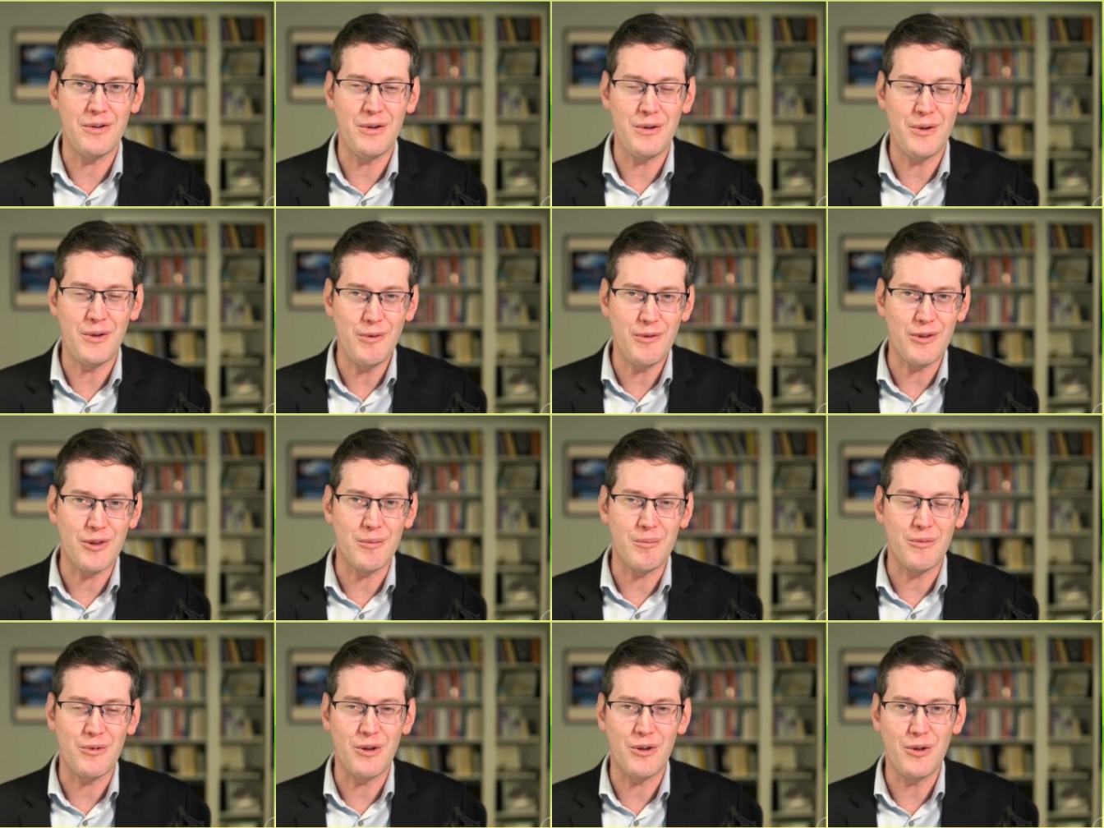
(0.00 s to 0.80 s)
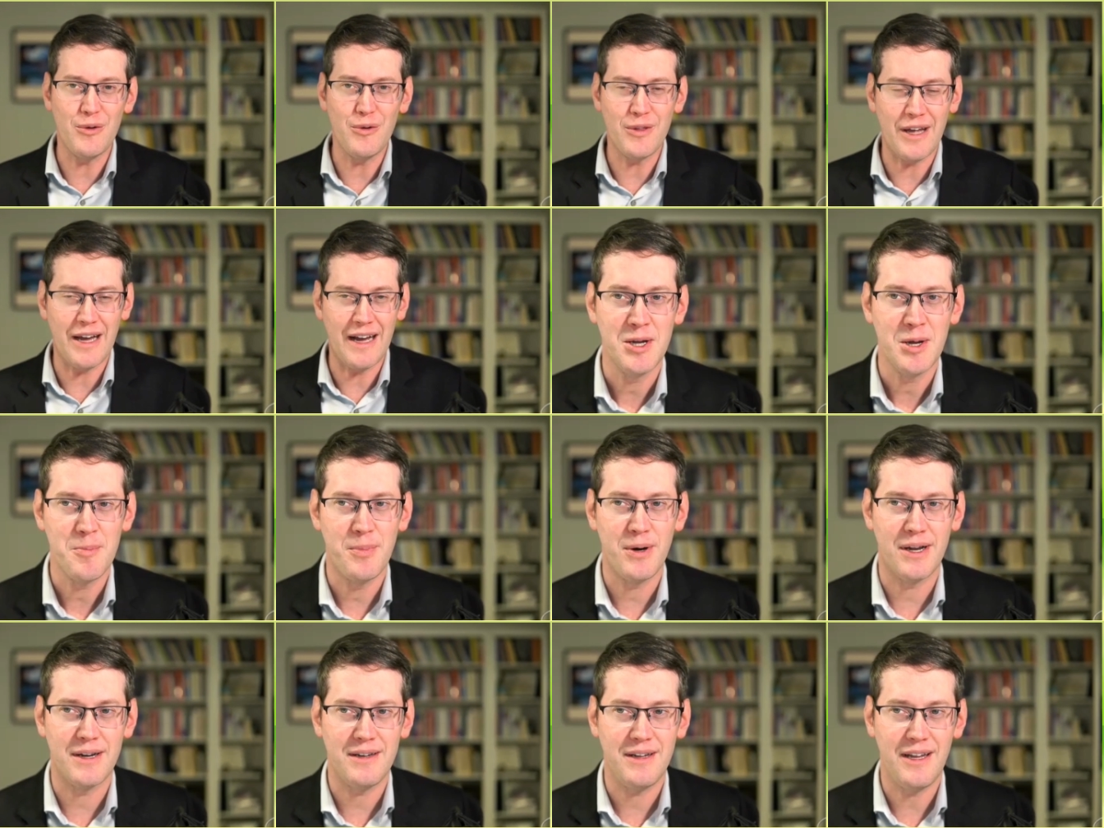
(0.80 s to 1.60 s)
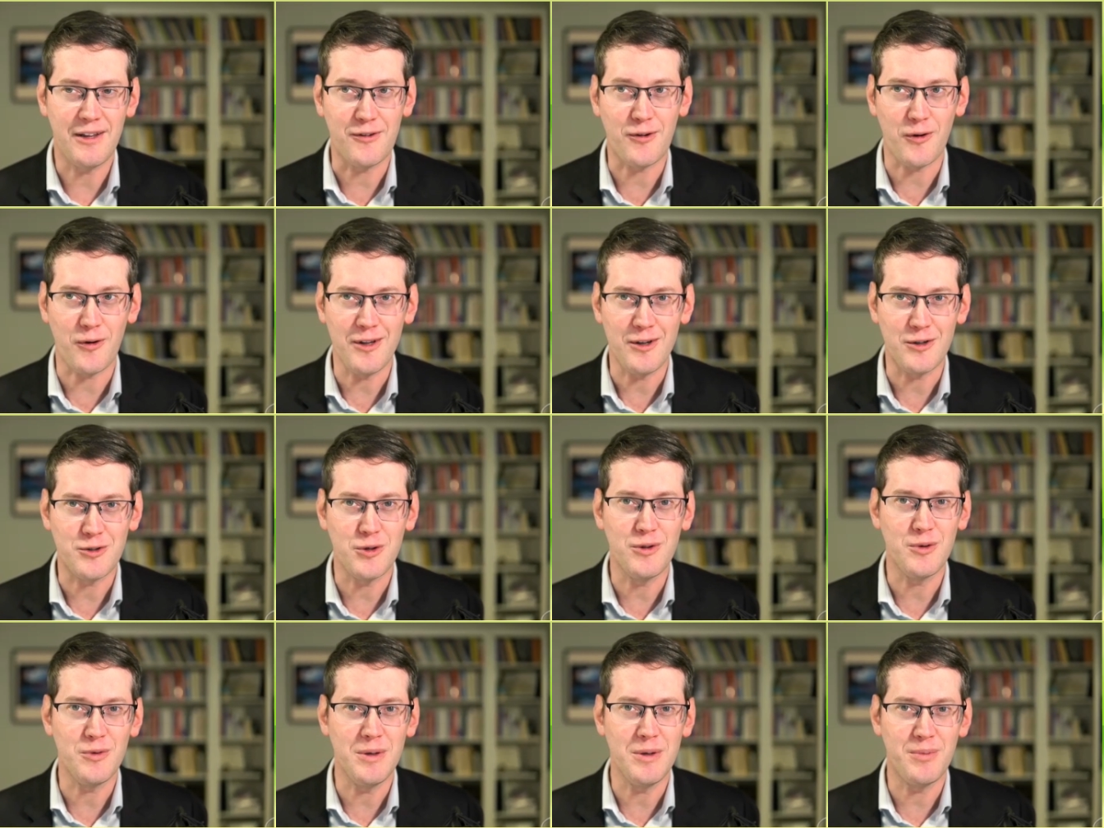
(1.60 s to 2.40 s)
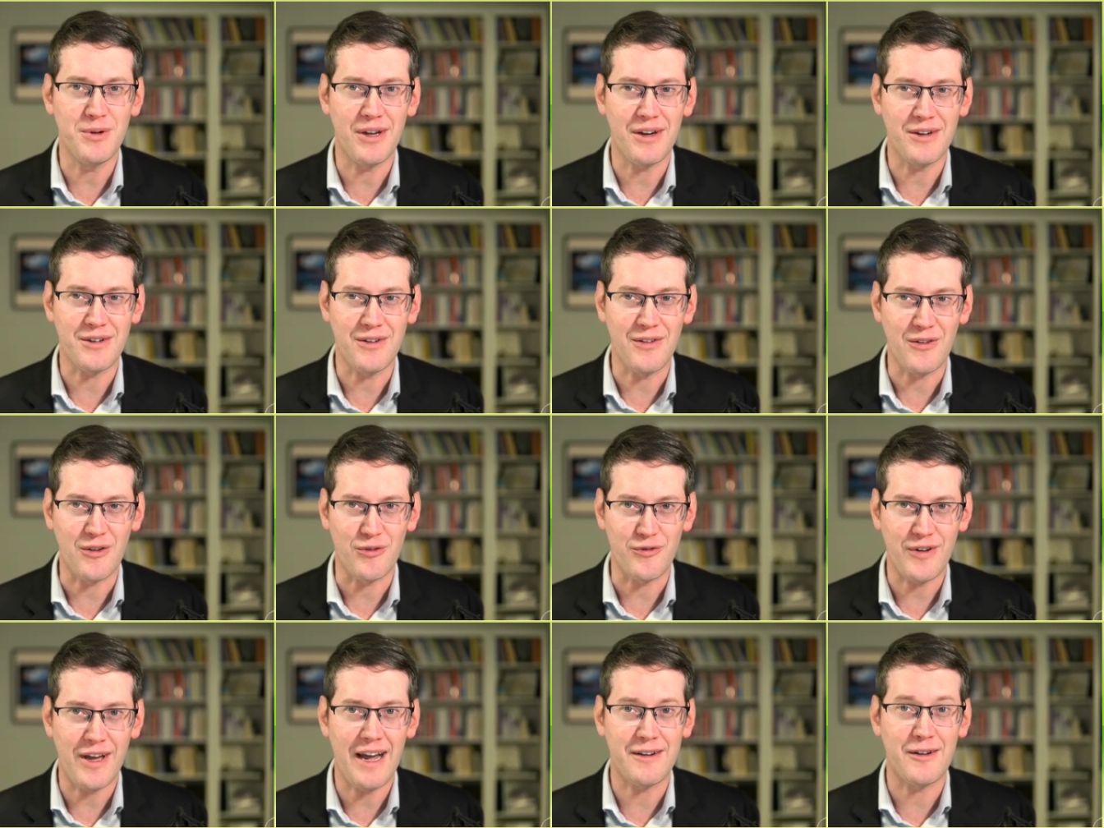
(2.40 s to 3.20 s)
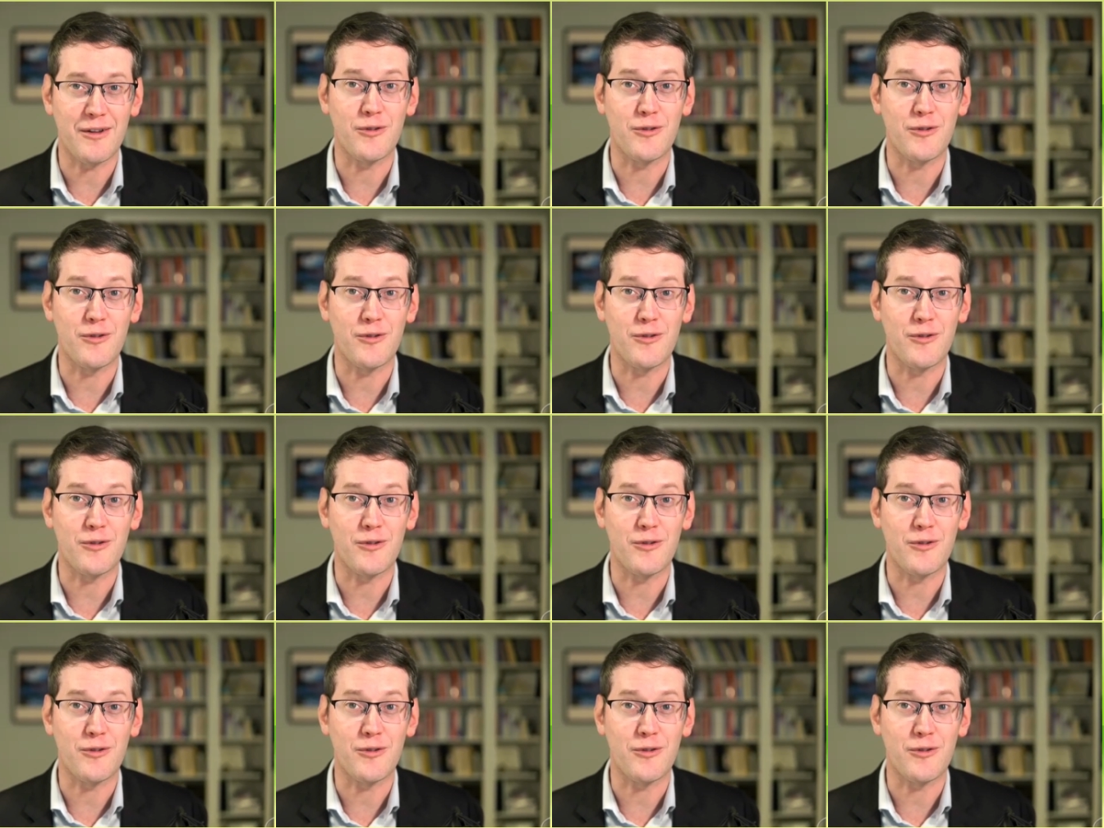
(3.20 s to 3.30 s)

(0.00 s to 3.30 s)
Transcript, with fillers: use them to do that. But it's certainly true that reproduction is a fact.